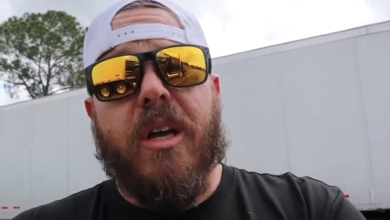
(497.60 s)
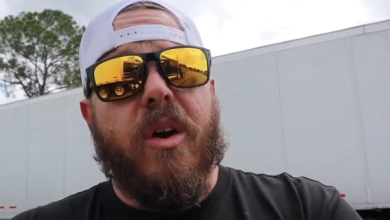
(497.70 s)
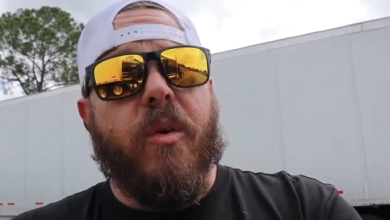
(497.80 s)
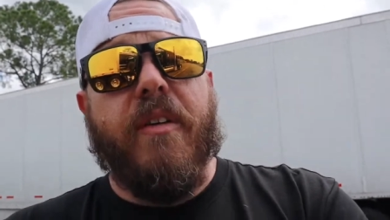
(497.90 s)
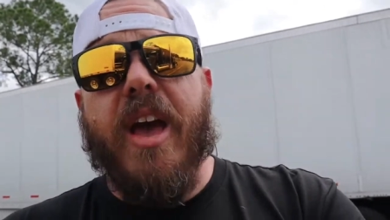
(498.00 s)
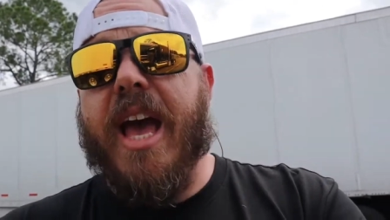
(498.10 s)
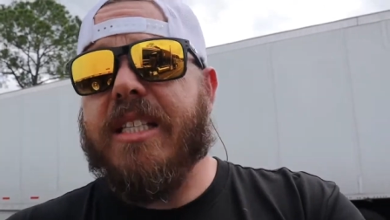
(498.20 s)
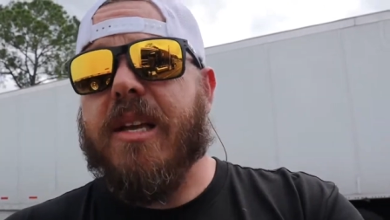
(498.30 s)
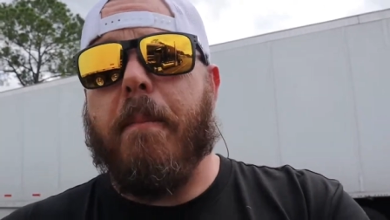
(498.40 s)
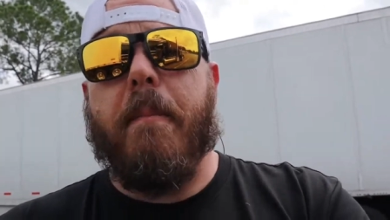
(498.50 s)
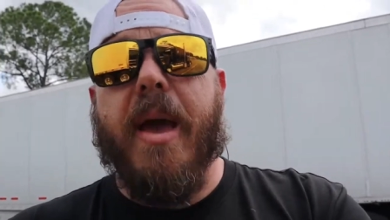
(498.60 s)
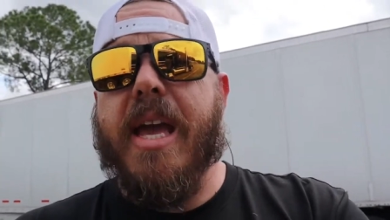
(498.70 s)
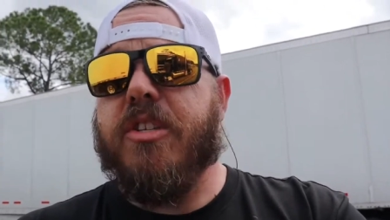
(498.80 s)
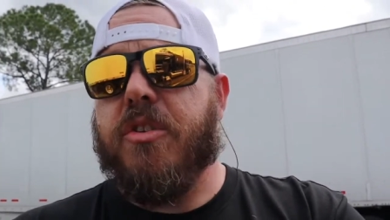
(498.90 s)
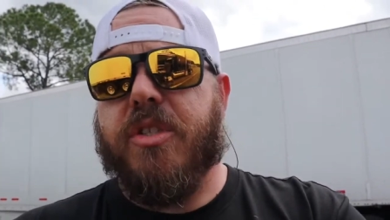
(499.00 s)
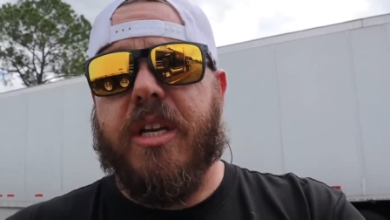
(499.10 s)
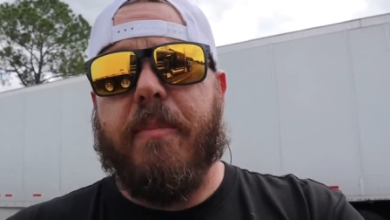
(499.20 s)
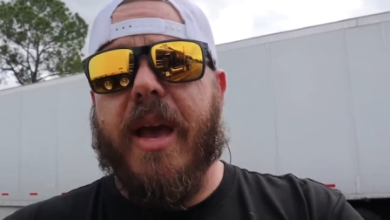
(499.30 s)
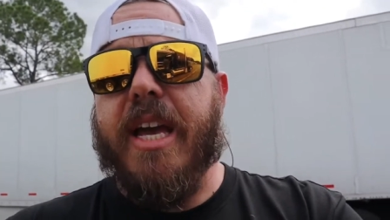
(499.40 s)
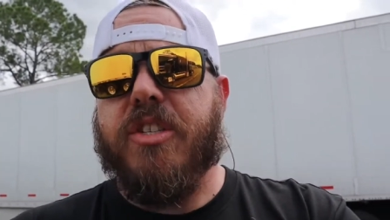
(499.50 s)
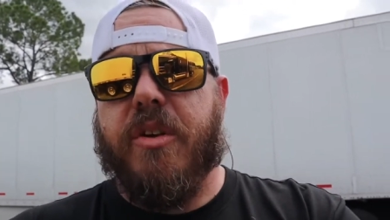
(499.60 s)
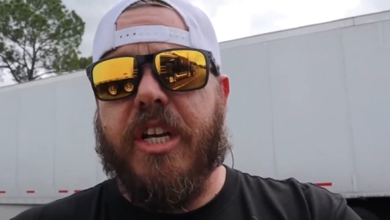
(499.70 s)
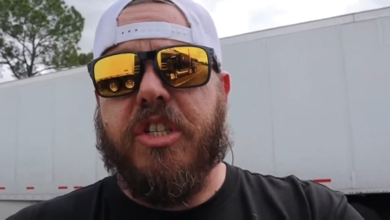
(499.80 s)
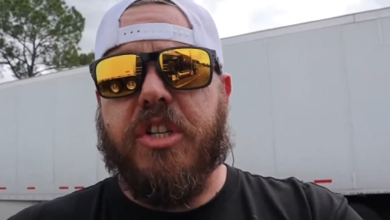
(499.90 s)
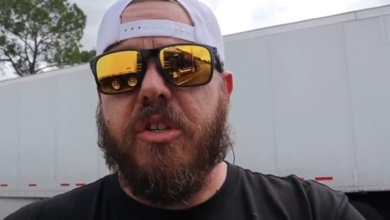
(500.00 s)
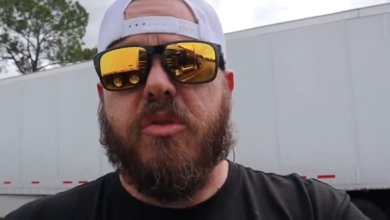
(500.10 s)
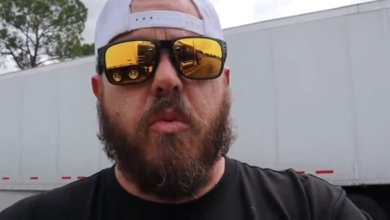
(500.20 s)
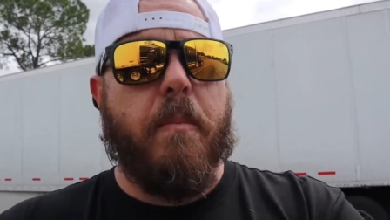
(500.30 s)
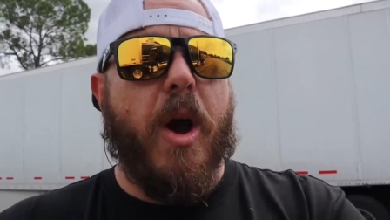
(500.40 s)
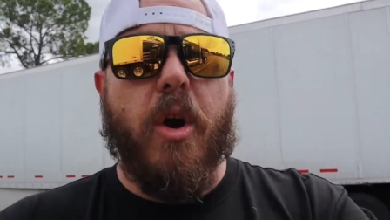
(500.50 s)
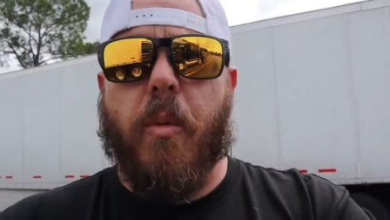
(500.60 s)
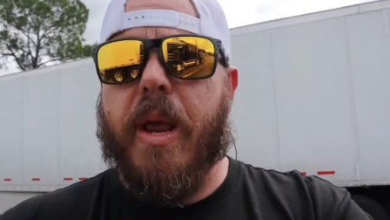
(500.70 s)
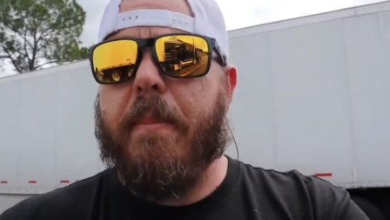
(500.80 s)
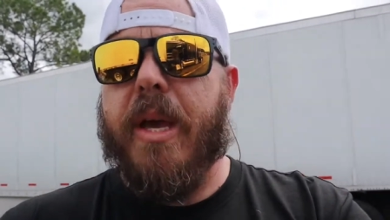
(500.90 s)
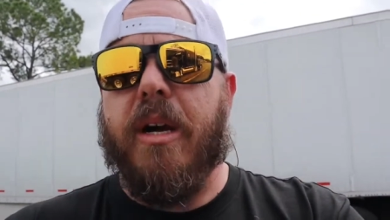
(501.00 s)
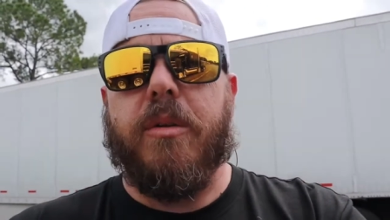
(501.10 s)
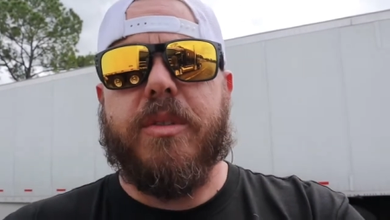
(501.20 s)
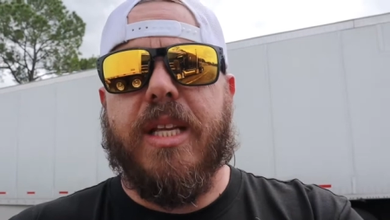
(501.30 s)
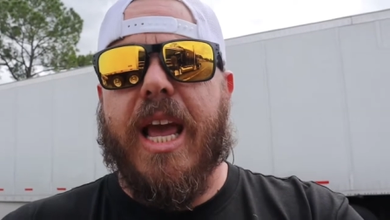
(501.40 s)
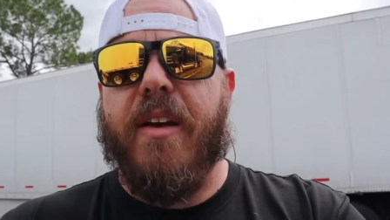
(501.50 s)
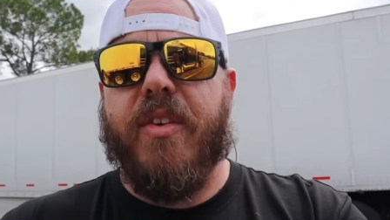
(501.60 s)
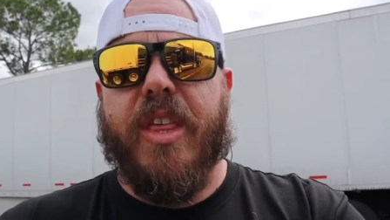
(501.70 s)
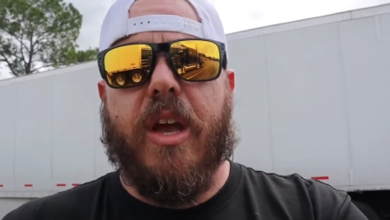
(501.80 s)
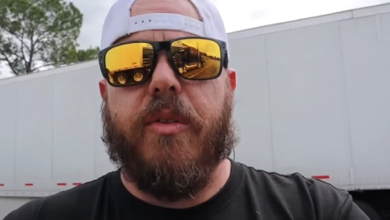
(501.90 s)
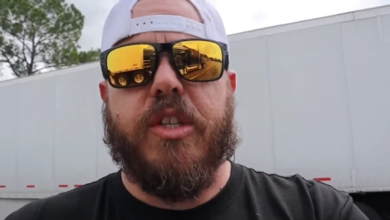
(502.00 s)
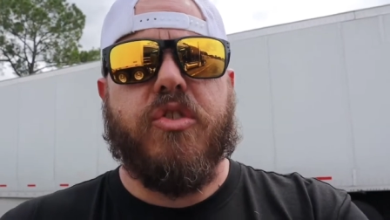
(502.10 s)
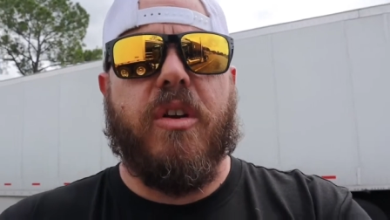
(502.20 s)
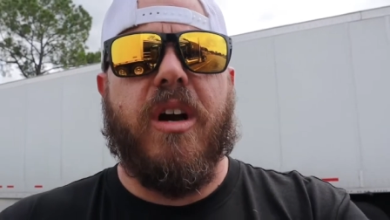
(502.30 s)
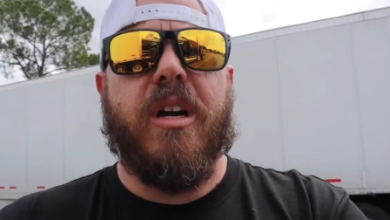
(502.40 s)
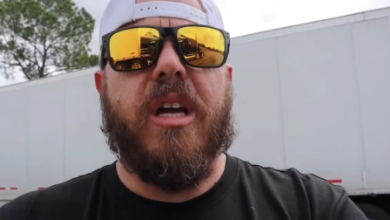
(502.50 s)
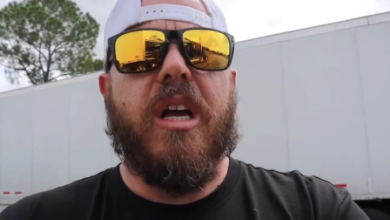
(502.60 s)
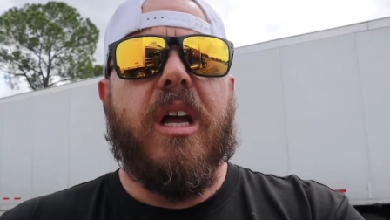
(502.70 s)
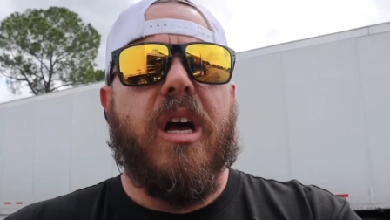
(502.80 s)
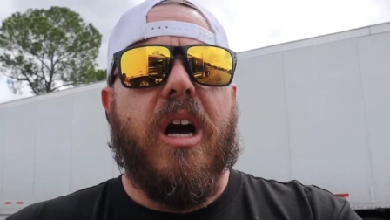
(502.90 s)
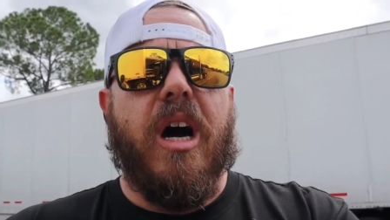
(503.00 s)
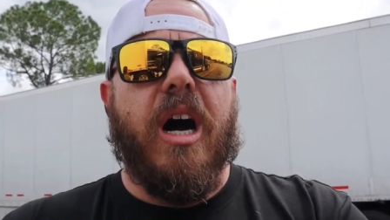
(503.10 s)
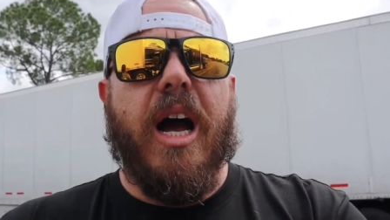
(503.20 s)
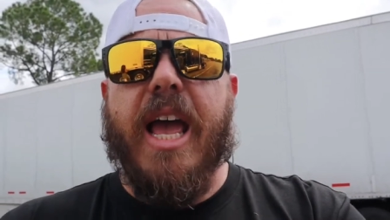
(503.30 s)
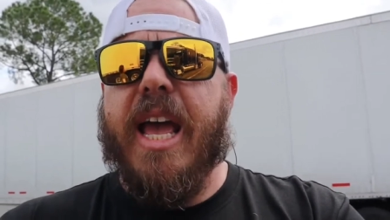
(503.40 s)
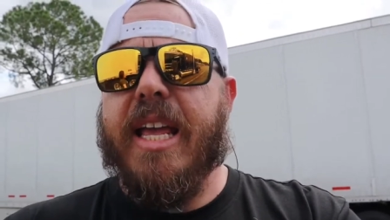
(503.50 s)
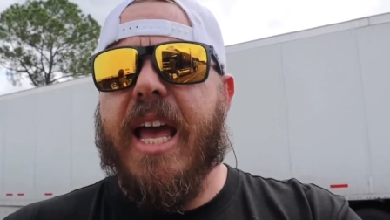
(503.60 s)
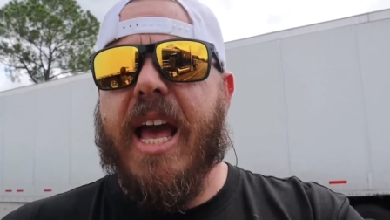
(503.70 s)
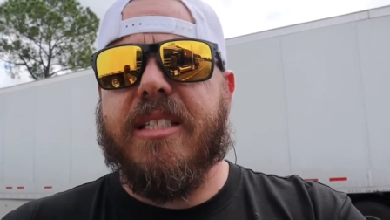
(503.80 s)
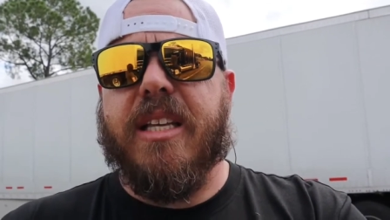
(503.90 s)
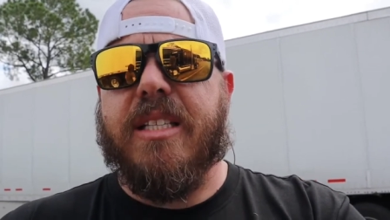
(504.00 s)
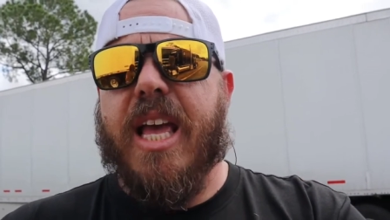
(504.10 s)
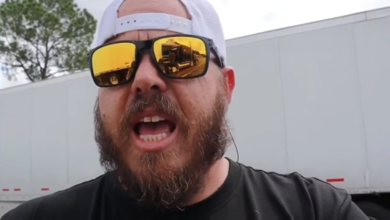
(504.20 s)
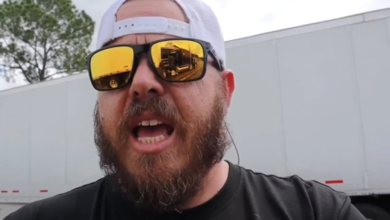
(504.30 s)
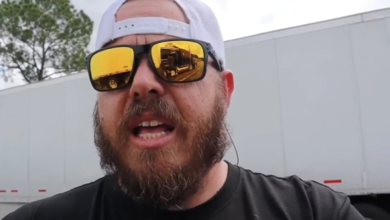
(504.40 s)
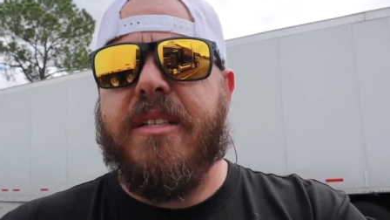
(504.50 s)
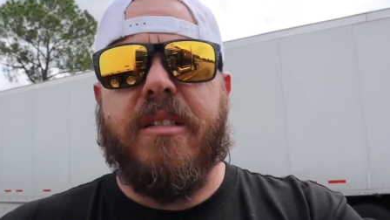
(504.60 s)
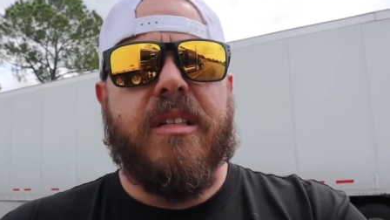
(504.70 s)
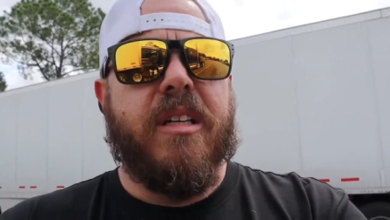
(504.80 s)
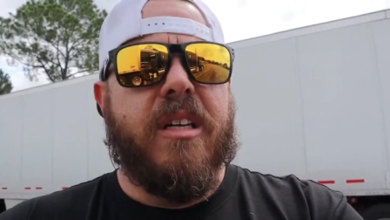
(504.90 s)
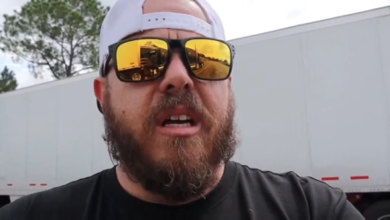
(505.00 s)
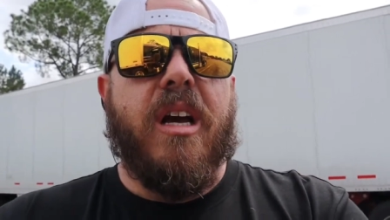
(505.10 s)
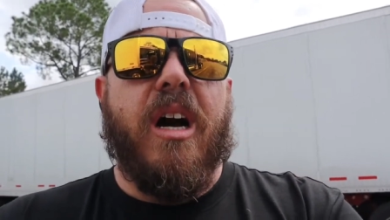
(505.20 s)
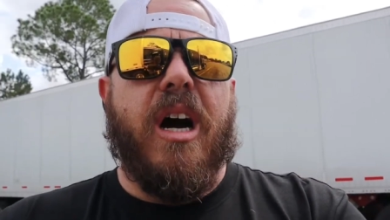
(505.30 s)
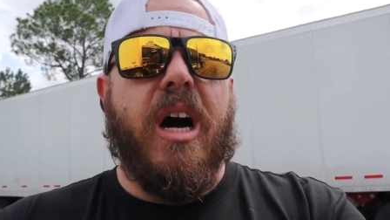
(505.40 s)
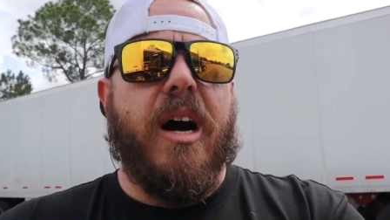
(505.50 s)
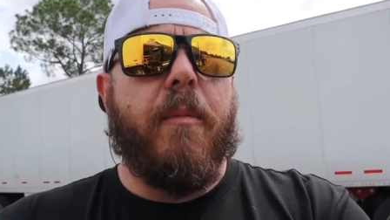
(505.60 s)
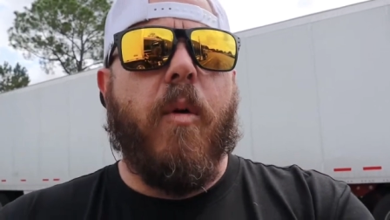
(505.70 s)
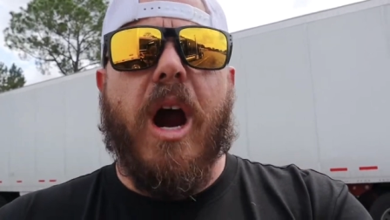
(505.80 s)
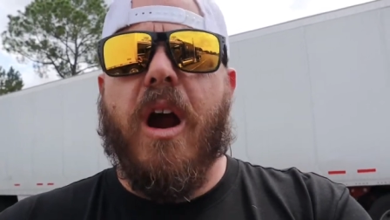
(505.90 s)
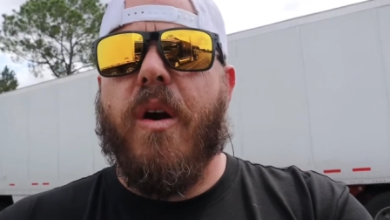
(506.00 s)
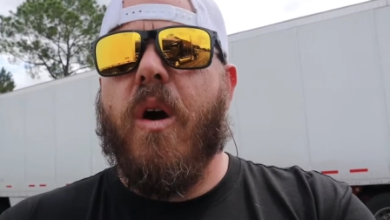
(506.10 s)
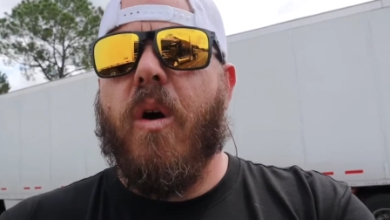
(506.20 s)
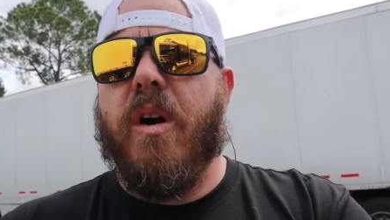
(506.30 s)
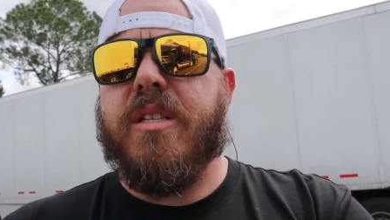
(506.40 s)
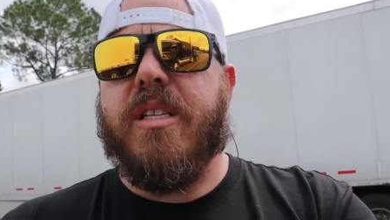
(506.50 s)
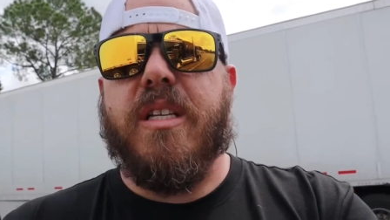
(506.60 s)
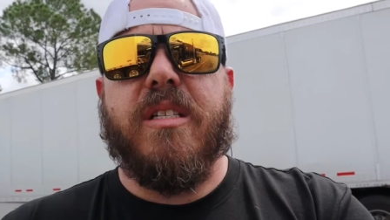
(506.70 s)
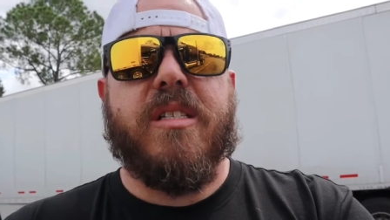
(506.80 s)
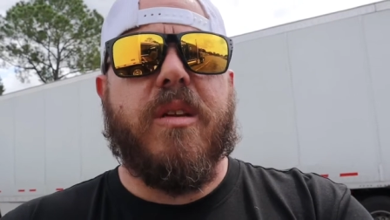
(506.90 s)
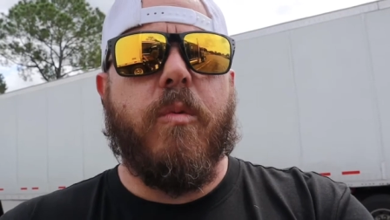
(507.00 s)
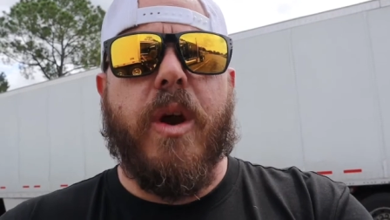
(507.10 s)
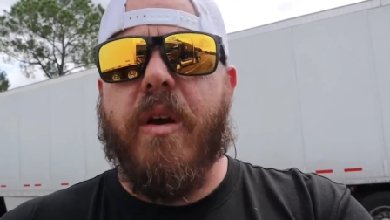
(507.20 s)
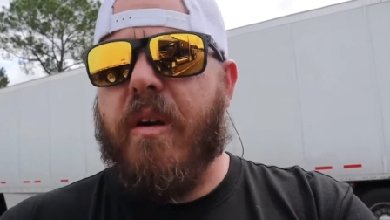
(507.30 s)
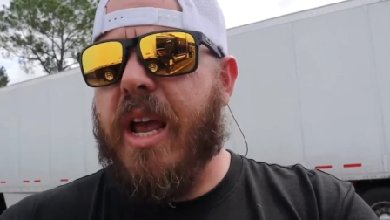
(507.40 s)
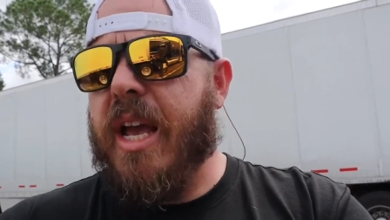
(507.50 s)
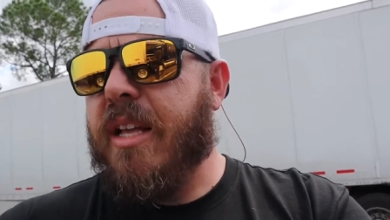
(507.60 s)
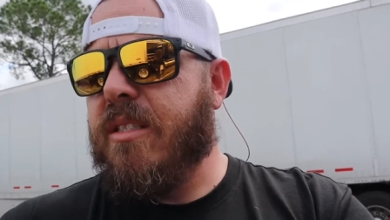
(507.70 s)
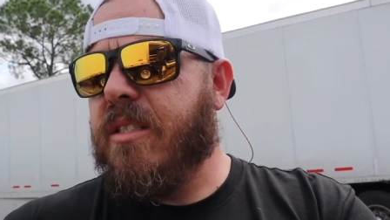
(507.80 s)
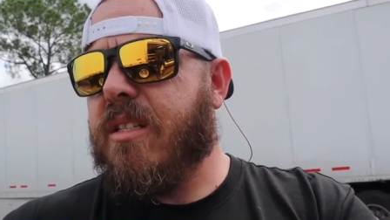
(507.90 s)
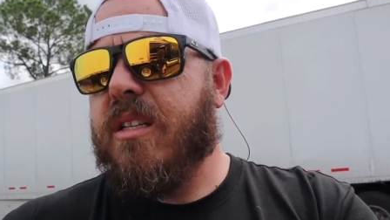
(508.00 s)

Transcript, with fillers: We've had some major, major issues. Motor rebuilds, everything on this truck. Uh, head gaskets, head, uh, wiring harnesses, rear ends.